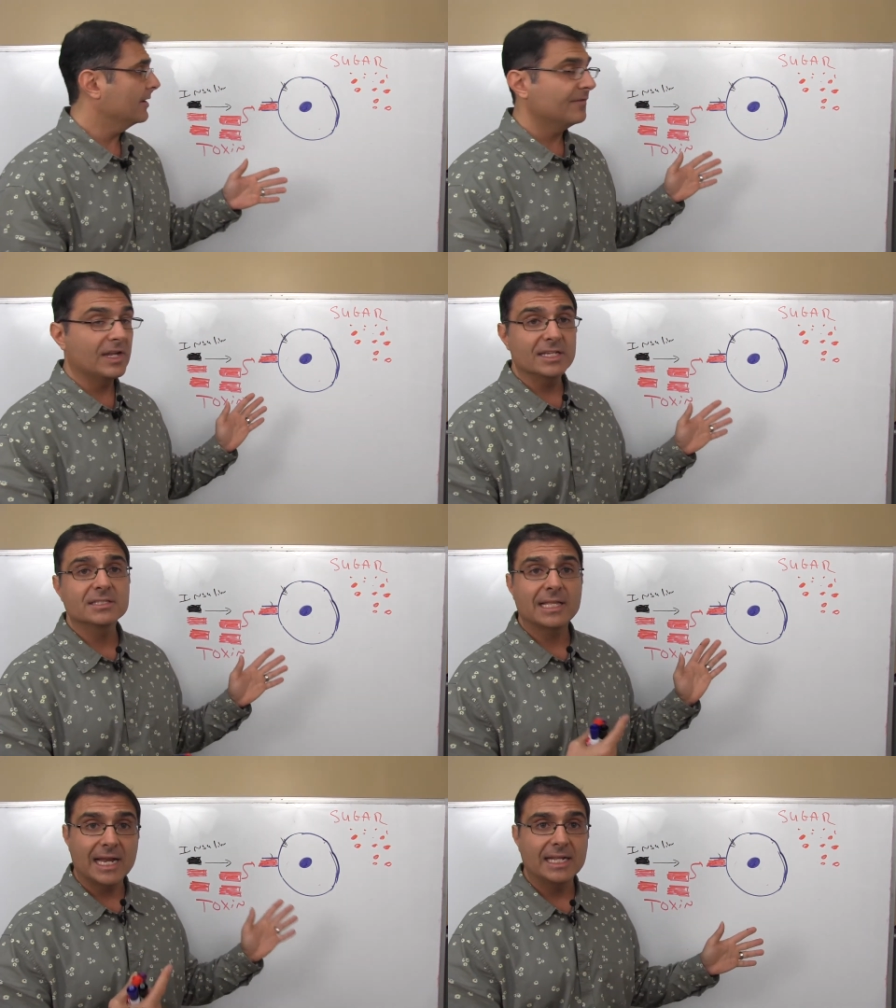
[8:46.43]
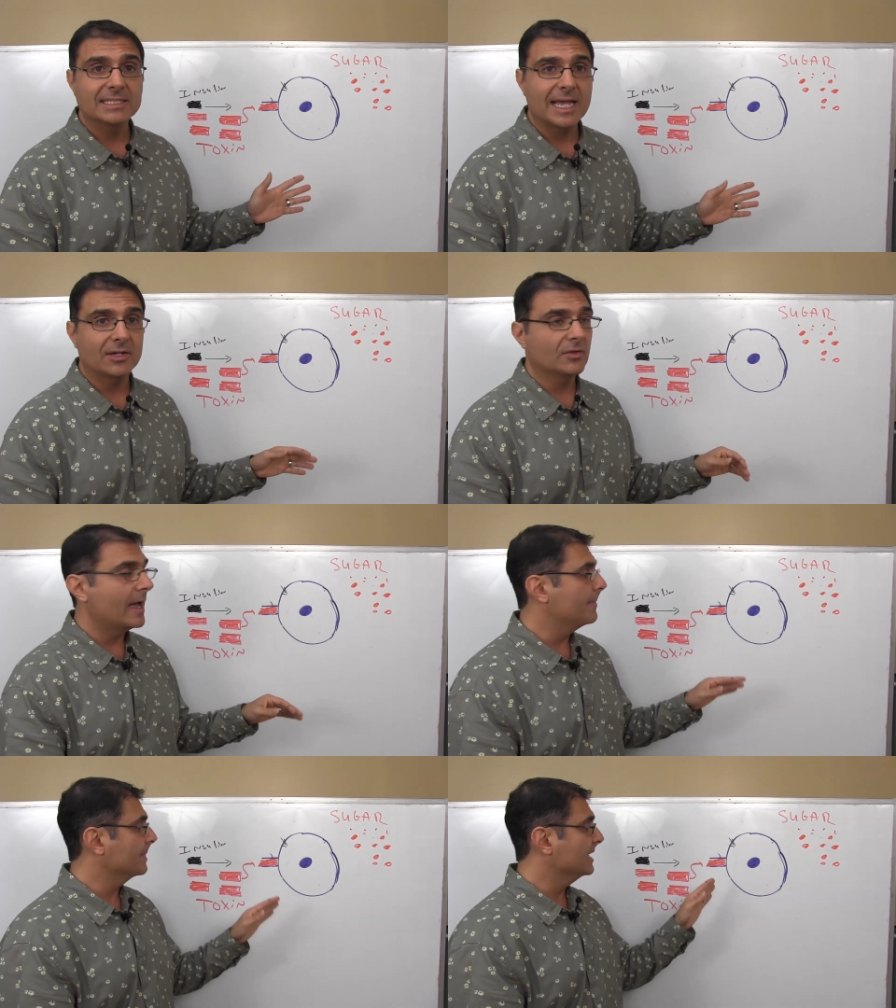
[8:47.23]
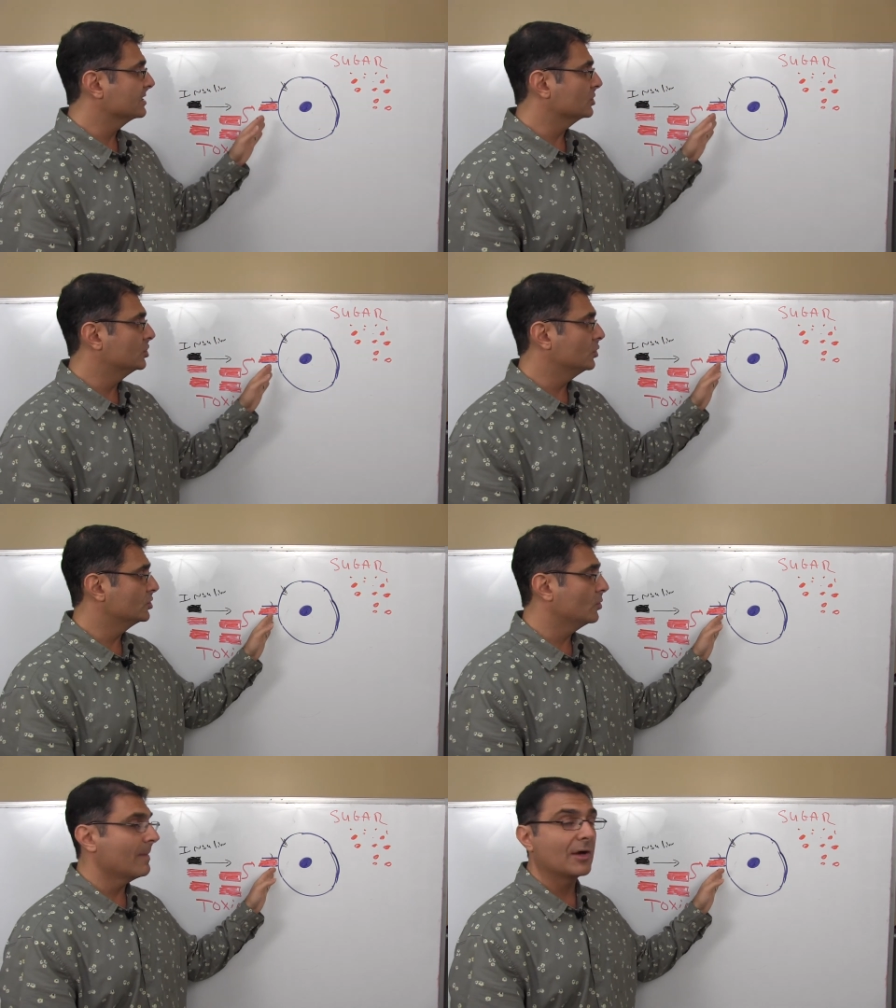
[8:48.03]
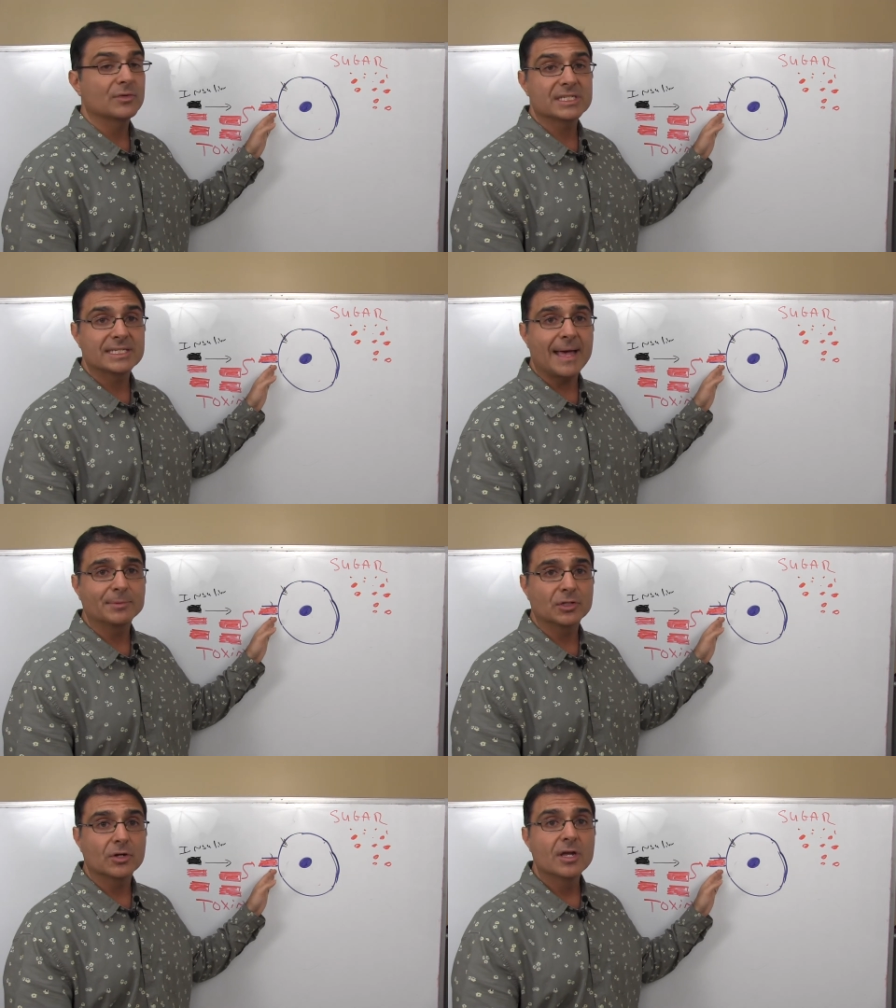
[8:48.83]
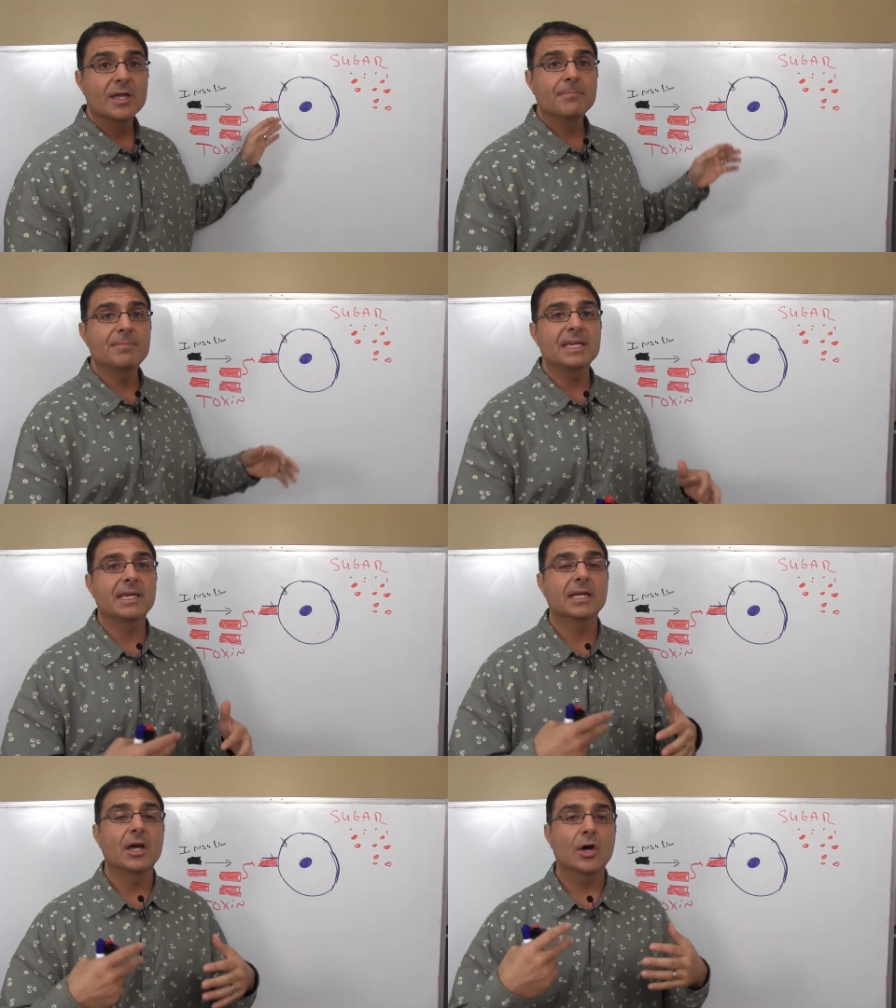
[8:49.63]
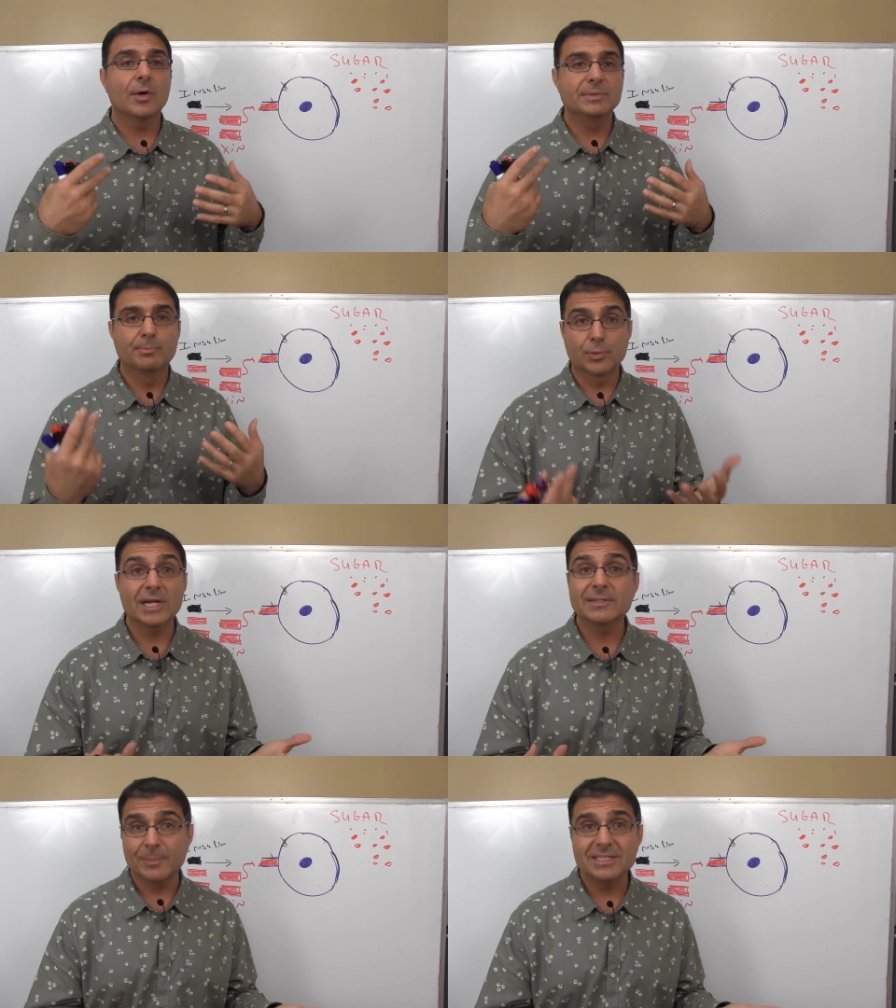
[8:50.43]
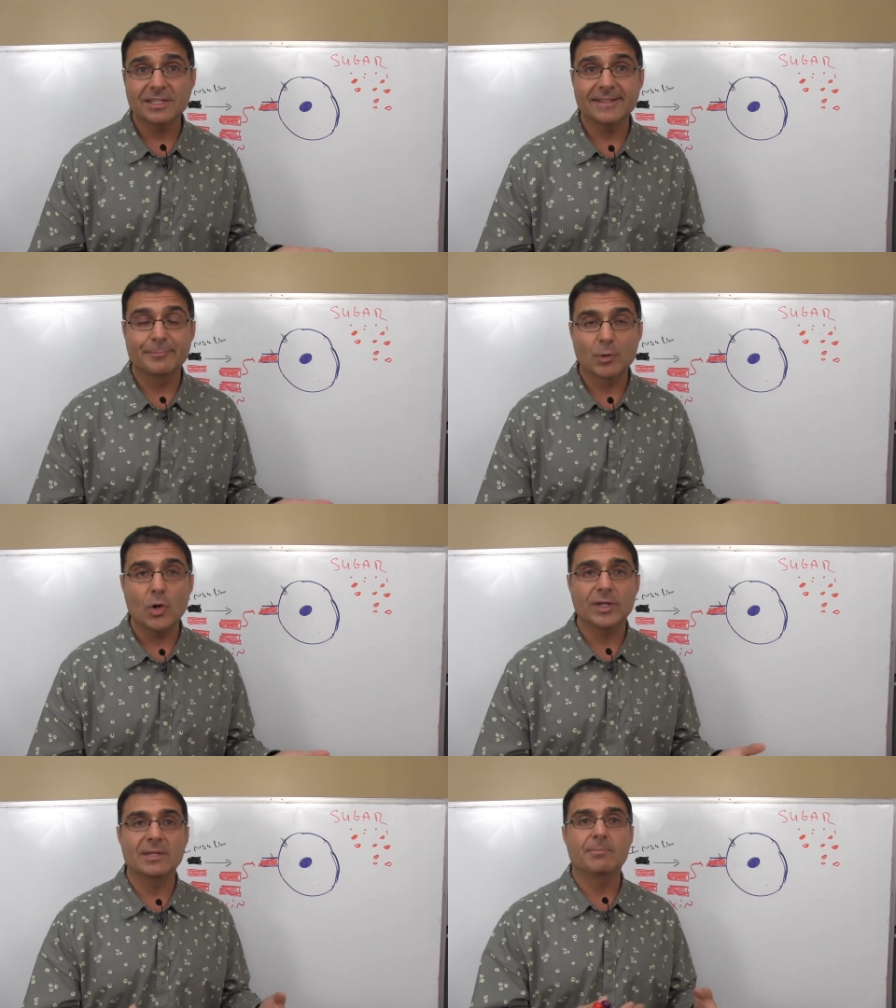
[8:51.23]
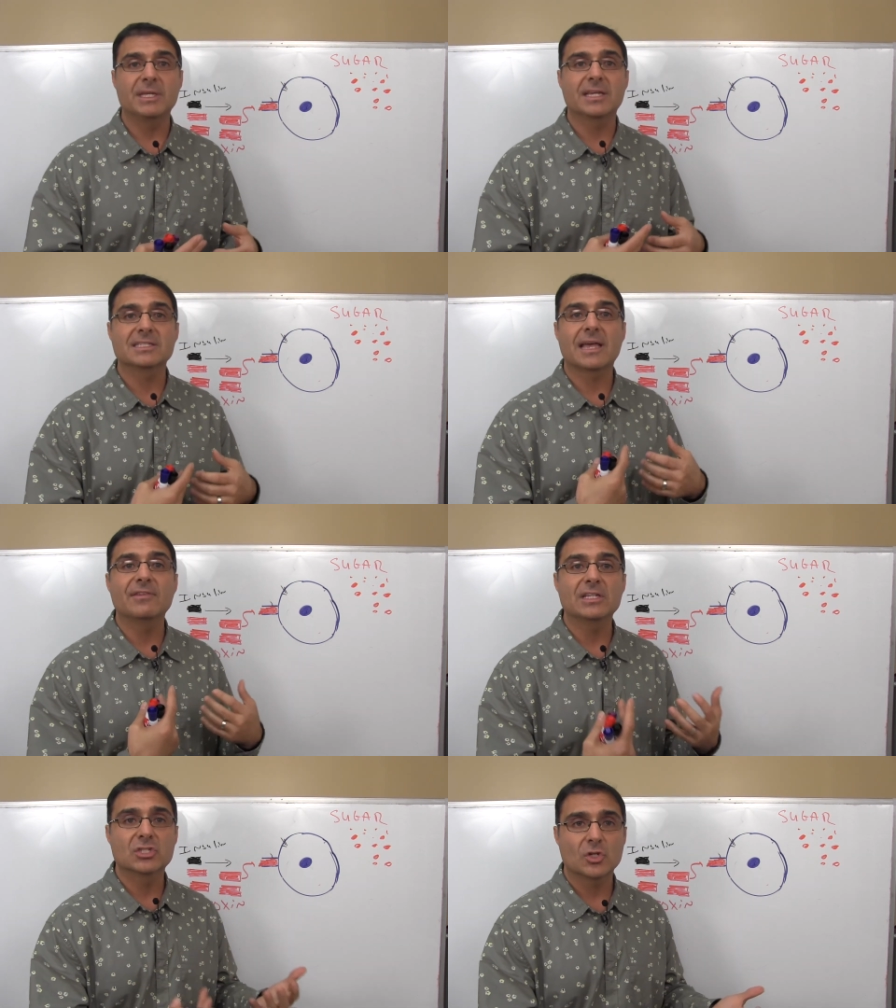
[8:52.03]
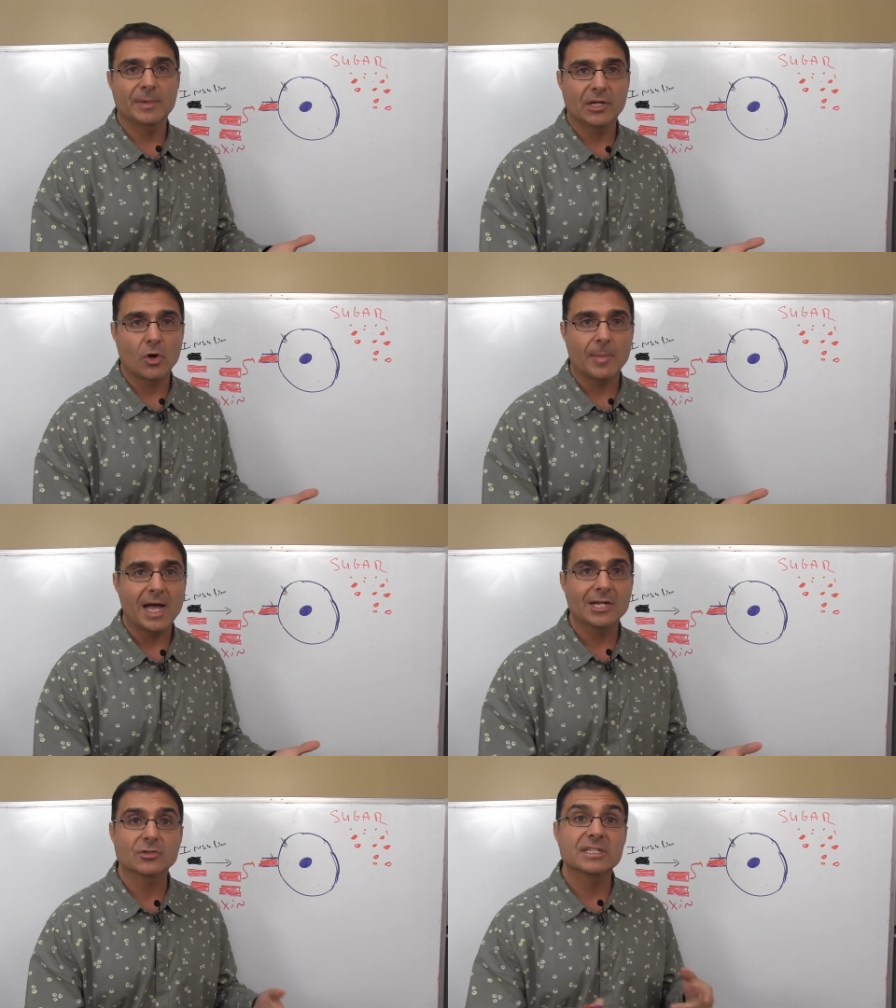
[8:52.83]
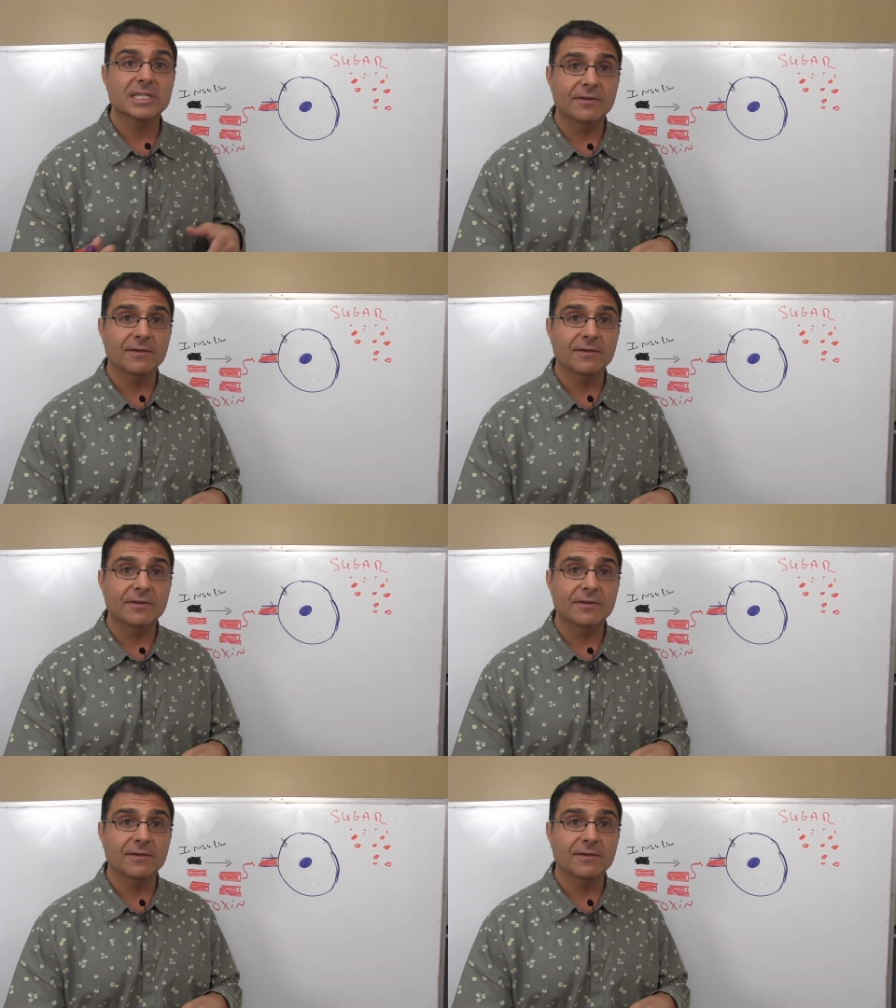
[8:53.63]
If it is, then I need to handle that. Is it due to my receptor being break, basically broken because I've eaten so many carbohydrates.